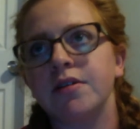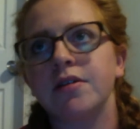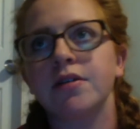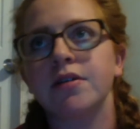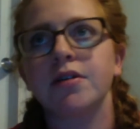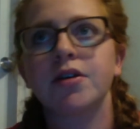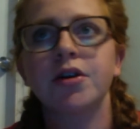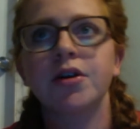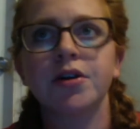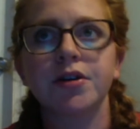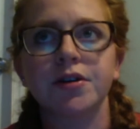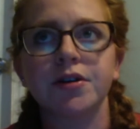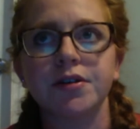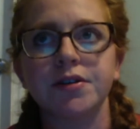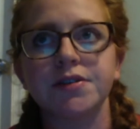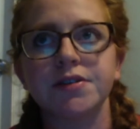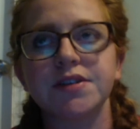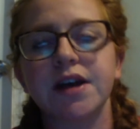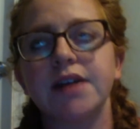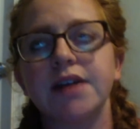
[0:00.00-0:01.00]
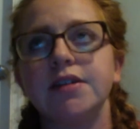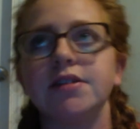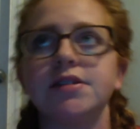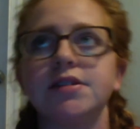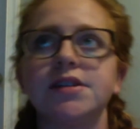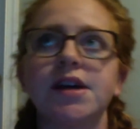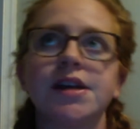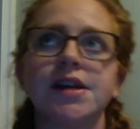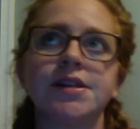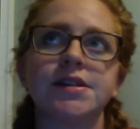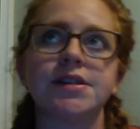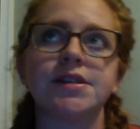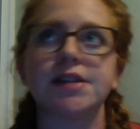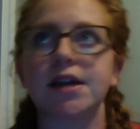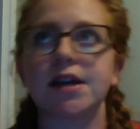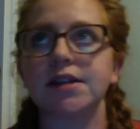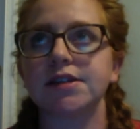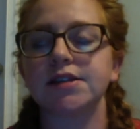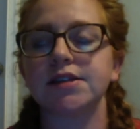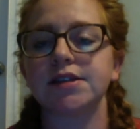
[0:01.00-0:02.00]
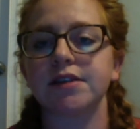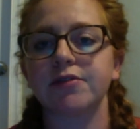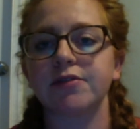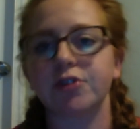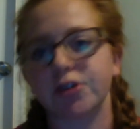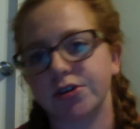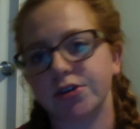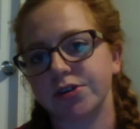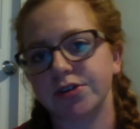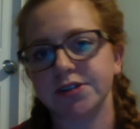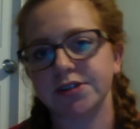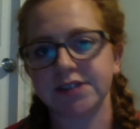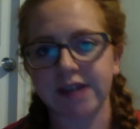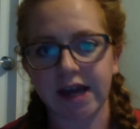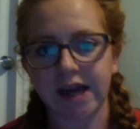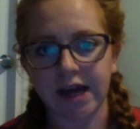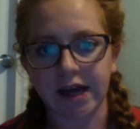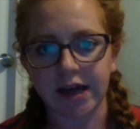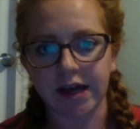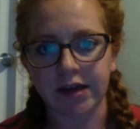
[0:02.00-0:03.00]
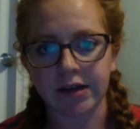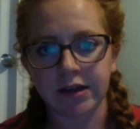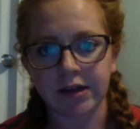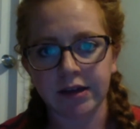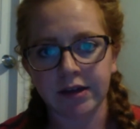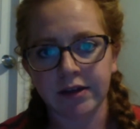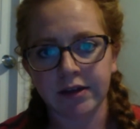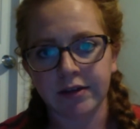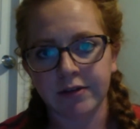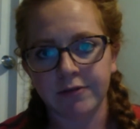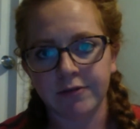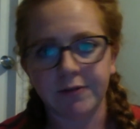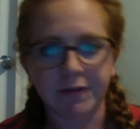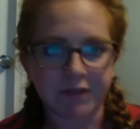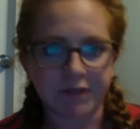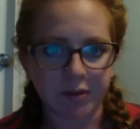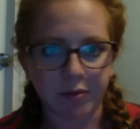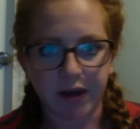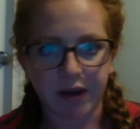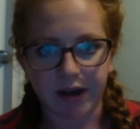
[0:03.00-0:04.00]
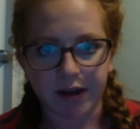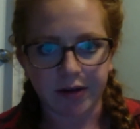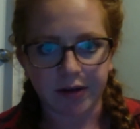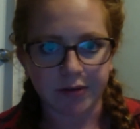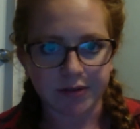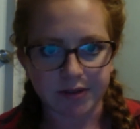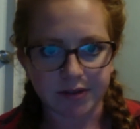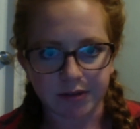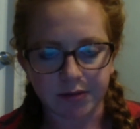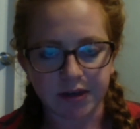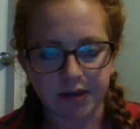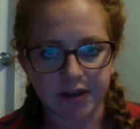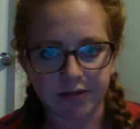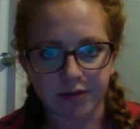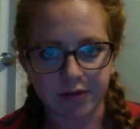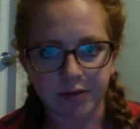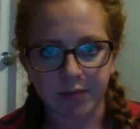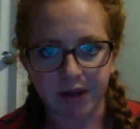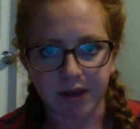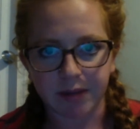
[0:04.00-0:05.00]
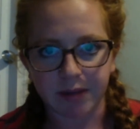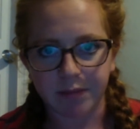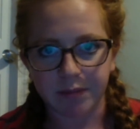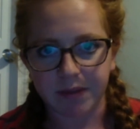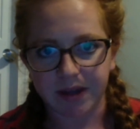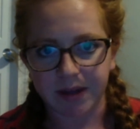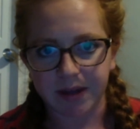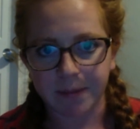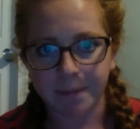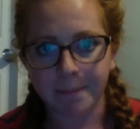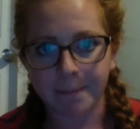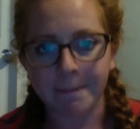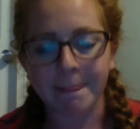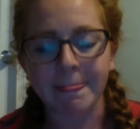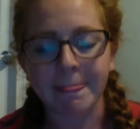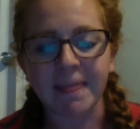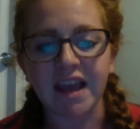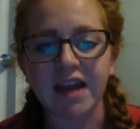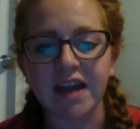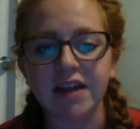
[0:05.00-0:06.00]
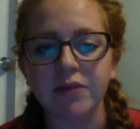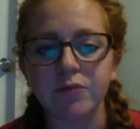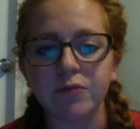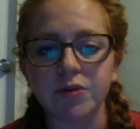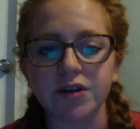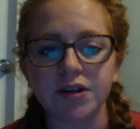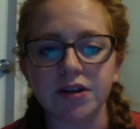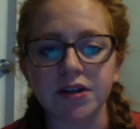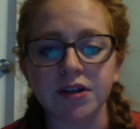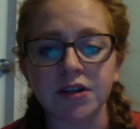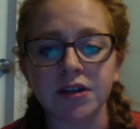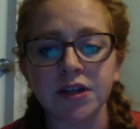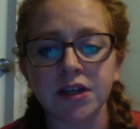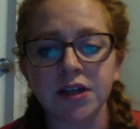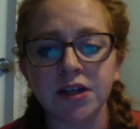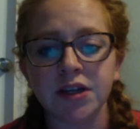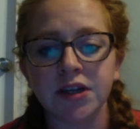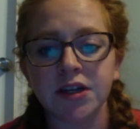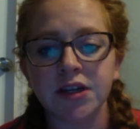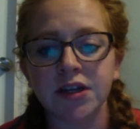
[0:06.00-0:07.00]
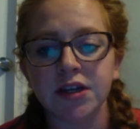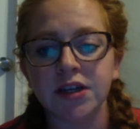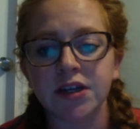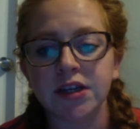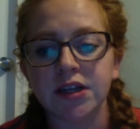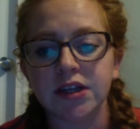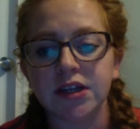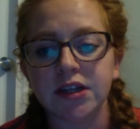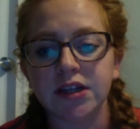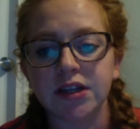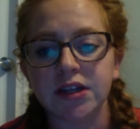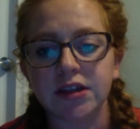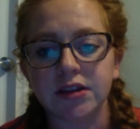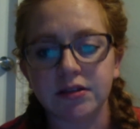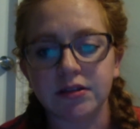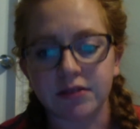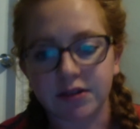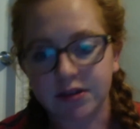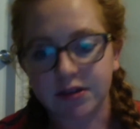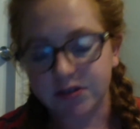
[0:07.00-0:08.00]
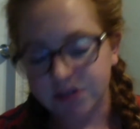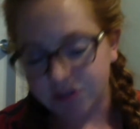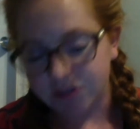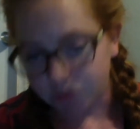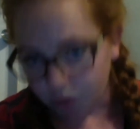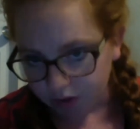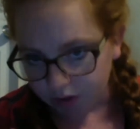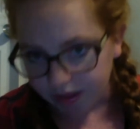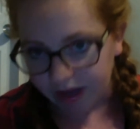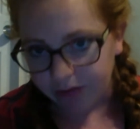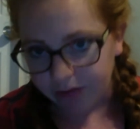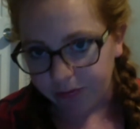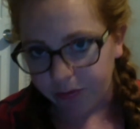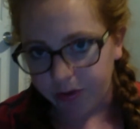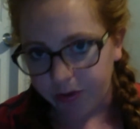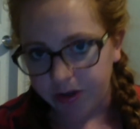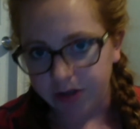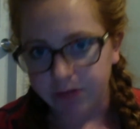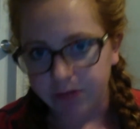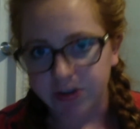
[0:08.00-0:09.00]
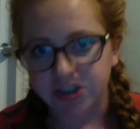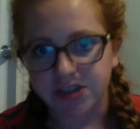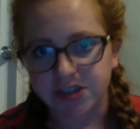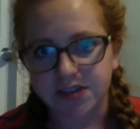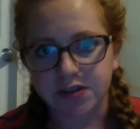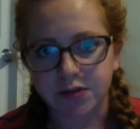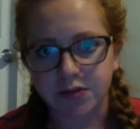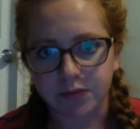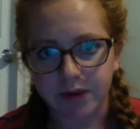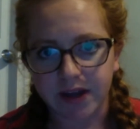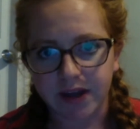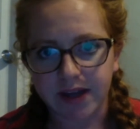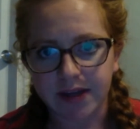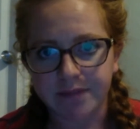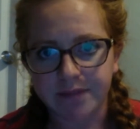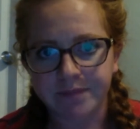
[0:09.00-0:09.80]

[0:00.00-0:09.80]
curls. I did 10 sets of curls at 50 pounds or whatever it might be. And it will store that for you, which is great,